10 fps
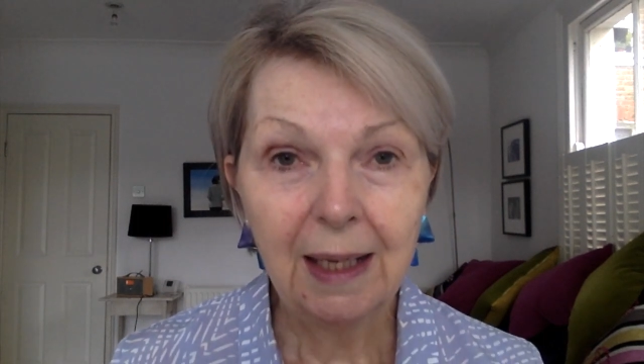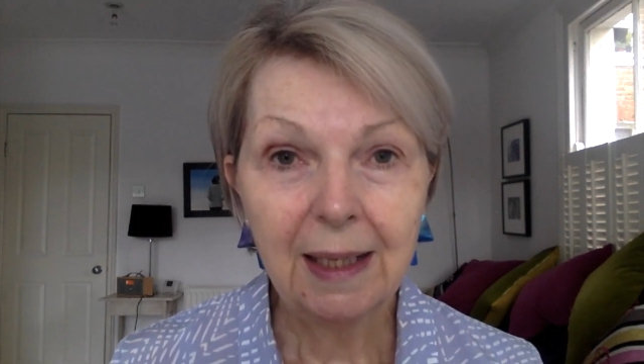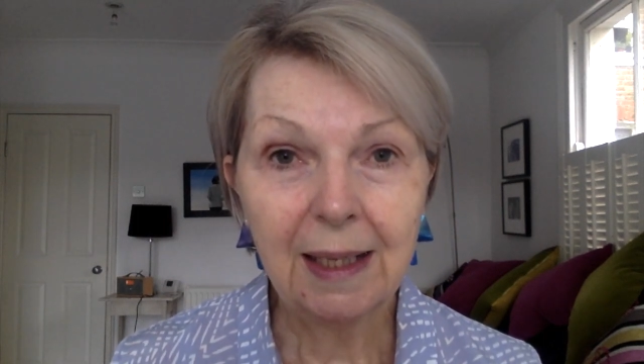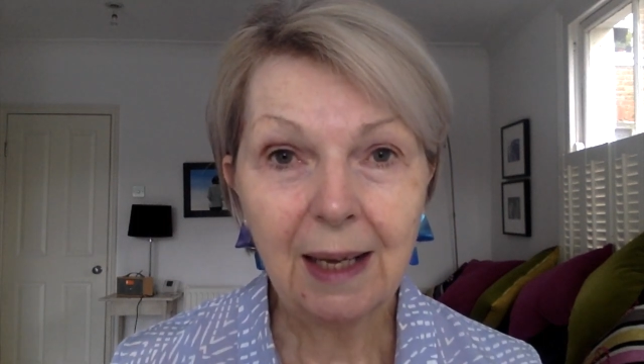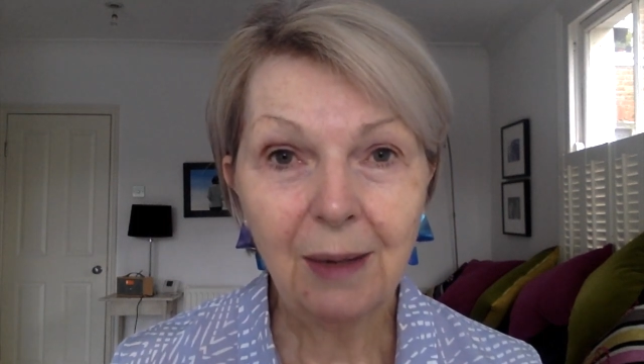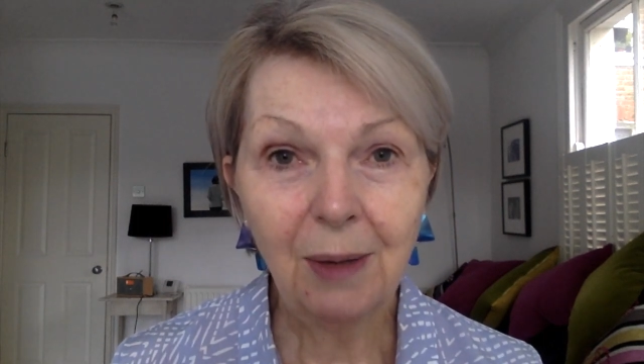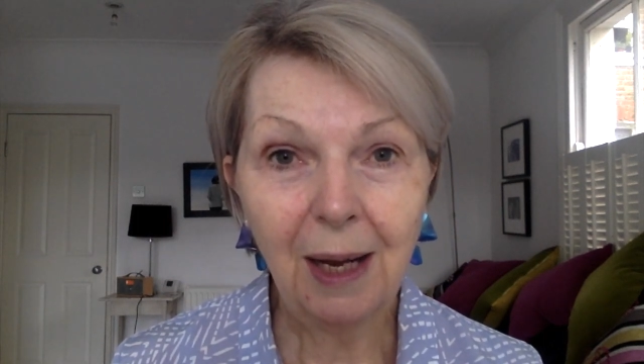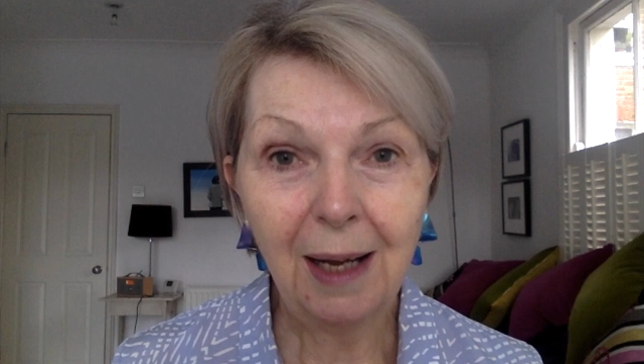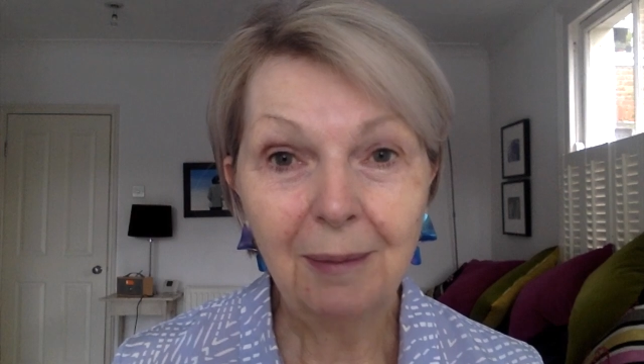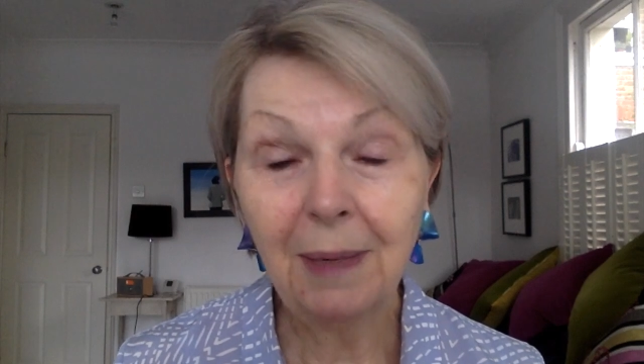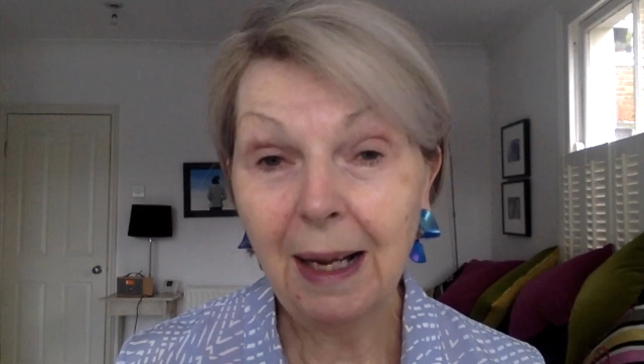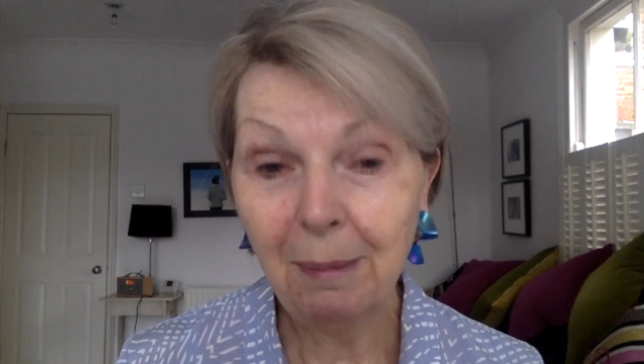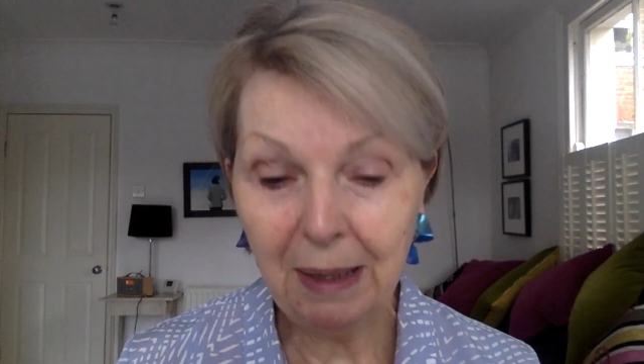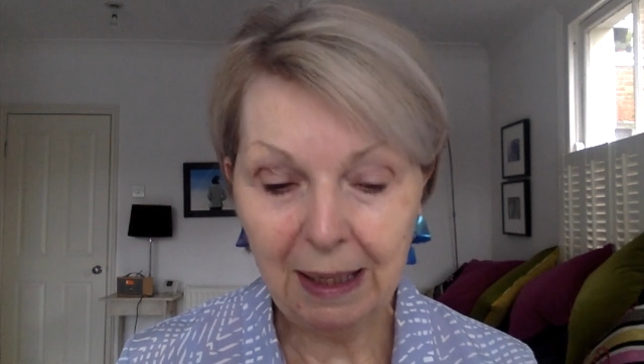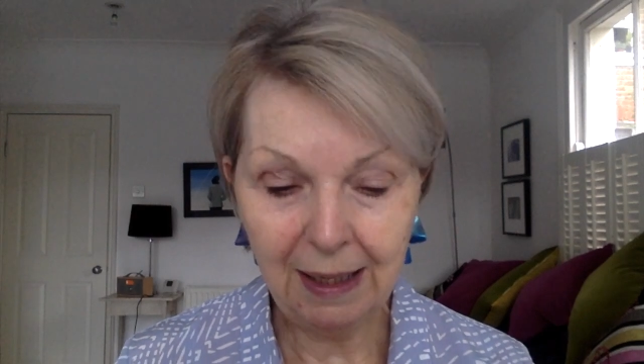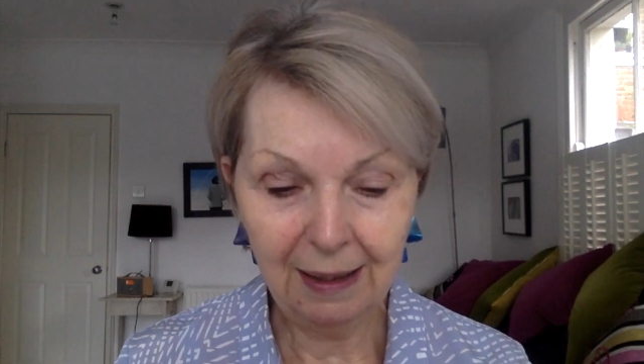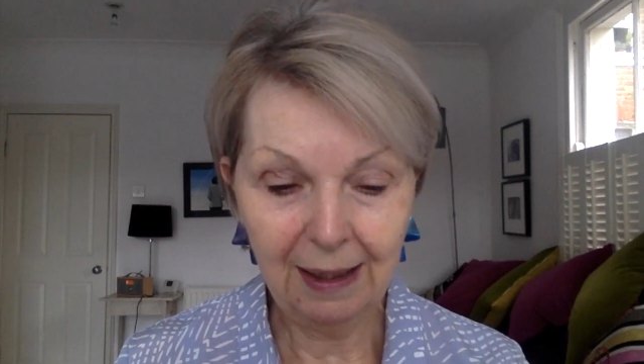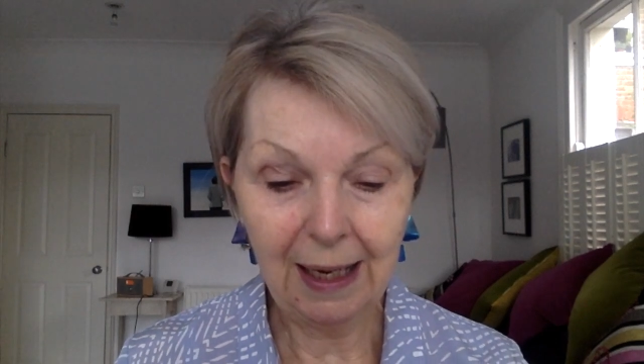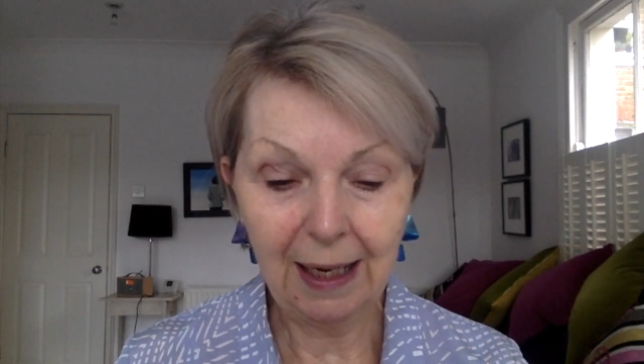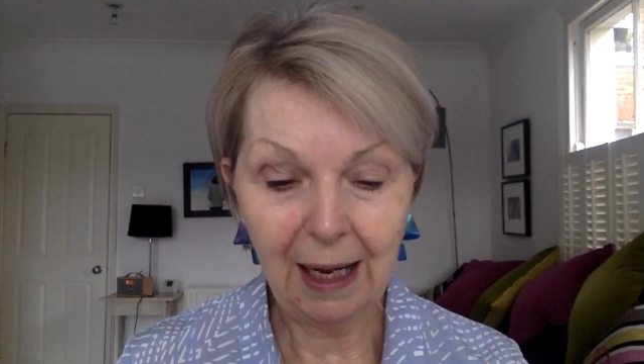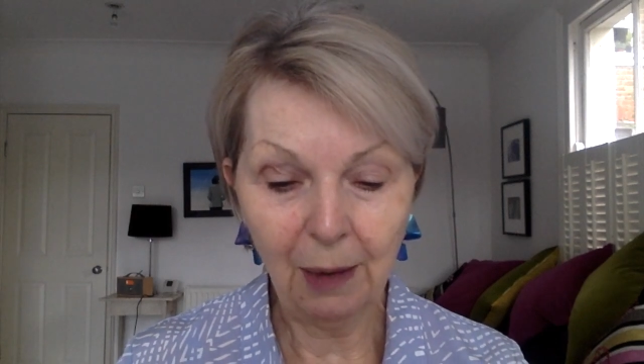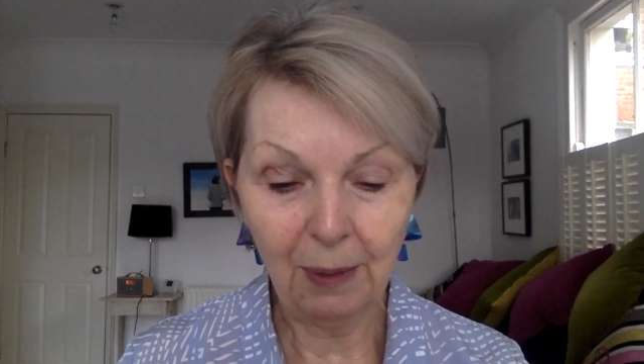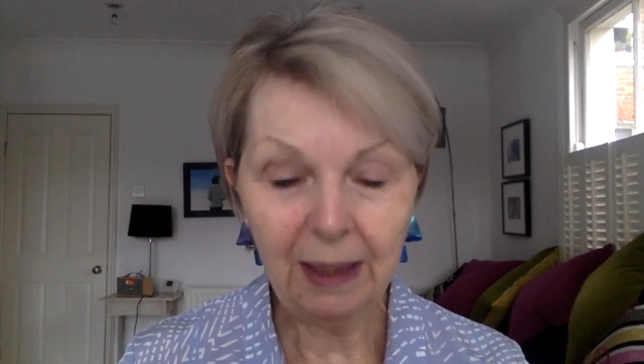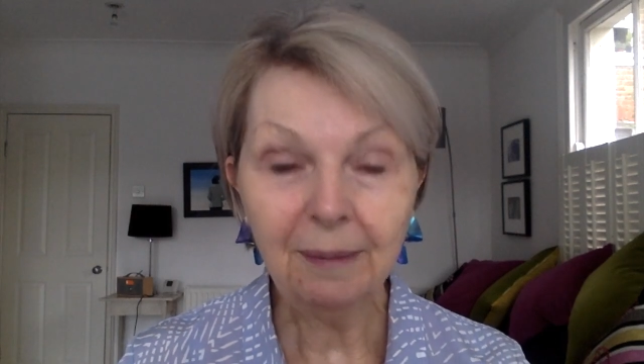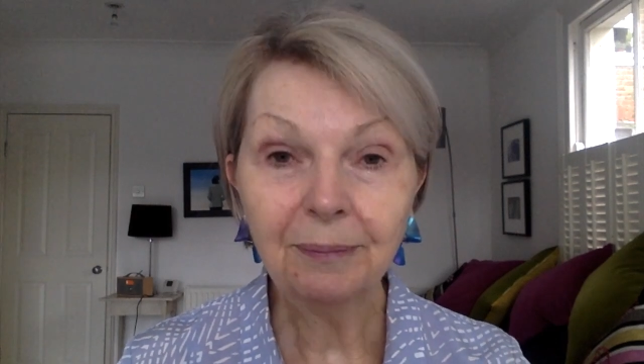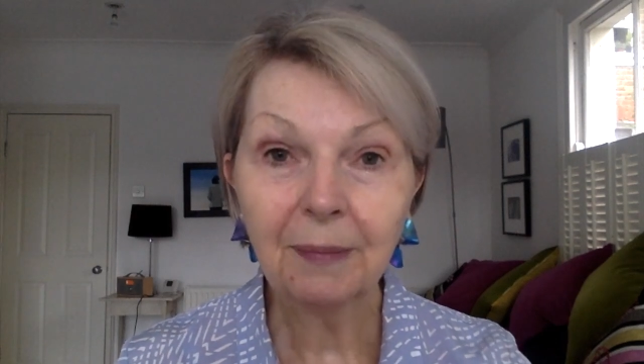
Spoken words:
So let me get going.